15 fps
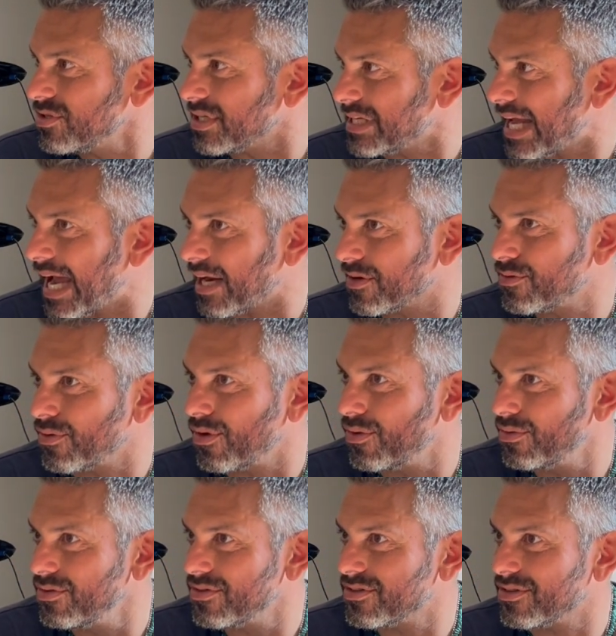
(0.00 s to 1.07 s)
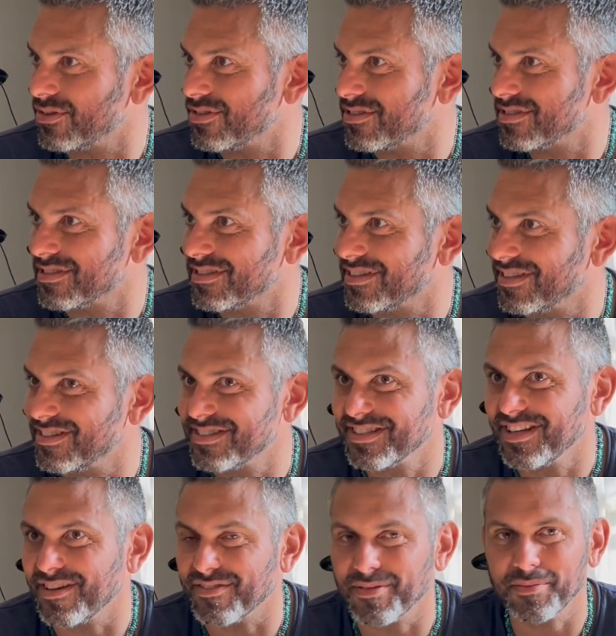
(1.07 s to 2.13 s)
attack drones. There's stuff.